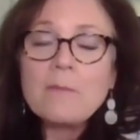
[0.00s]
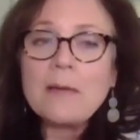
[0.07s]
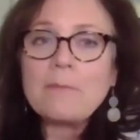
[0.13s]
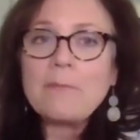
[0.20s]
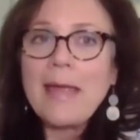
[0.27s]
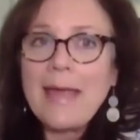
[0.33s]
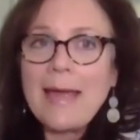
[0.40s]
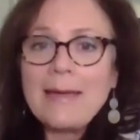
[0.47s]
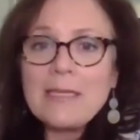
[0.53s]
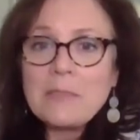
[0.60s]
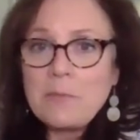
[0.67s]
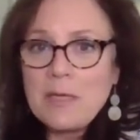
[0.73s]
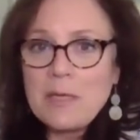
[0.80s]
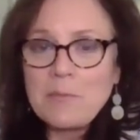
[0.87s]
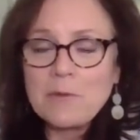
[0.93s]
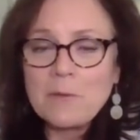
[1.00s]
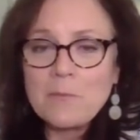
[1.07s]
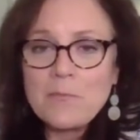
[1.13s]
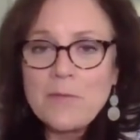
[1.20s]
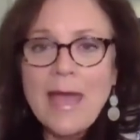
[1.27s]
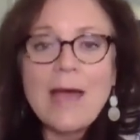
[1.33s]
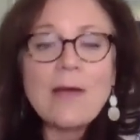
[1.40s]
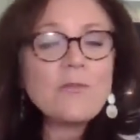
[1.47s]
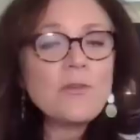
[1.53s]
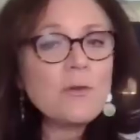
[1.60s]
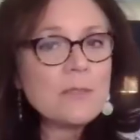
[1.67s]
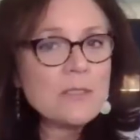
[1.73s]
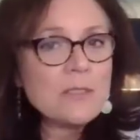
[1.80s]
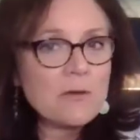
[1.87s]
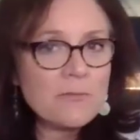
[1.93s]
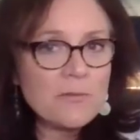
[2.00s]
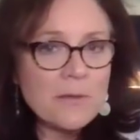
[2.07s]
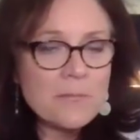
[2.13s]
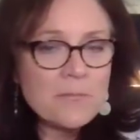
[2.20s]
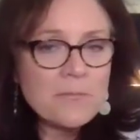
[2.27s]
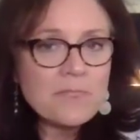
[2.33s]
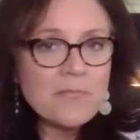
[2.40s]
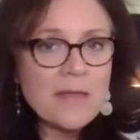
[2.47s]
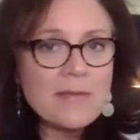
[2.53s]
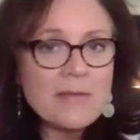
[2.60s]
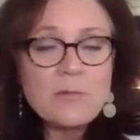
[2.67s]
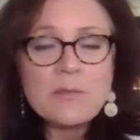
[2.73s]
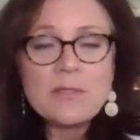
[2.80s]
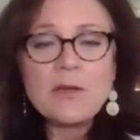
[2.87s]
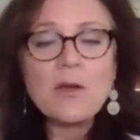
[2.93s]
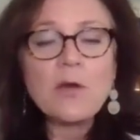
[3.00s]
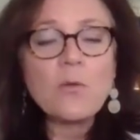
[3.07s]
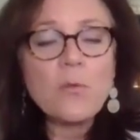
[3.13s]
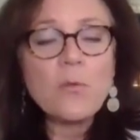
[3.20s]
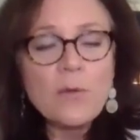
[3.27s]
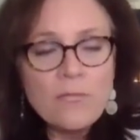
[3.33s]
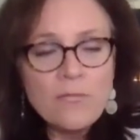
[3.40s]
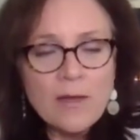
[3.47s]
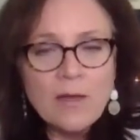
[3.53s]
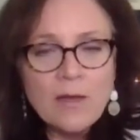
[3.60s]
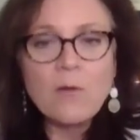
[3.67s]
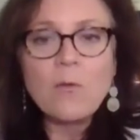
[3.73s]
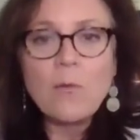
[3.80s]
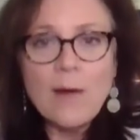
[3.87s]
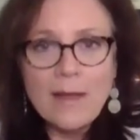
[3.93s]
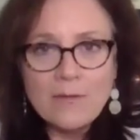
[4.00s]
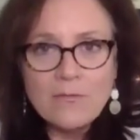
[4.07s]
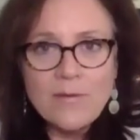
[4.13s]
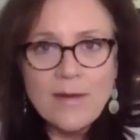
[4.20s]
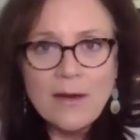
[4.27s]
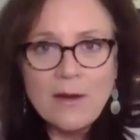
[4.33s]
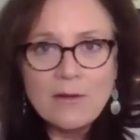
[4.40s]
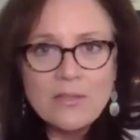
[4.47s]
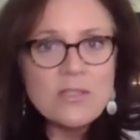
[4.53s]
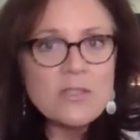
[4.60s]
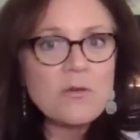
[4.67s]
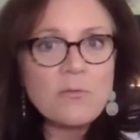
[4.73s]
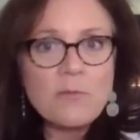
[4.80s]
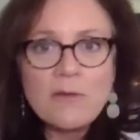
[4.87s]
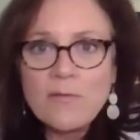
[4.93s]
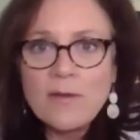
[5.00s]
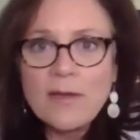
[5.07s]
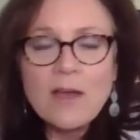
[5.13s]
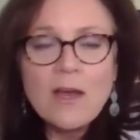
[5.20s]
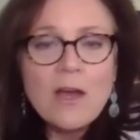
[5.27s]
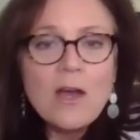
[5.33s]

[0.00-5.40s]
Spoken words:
But panicked people after it was over, and this was a horrific wildfire, just horrific,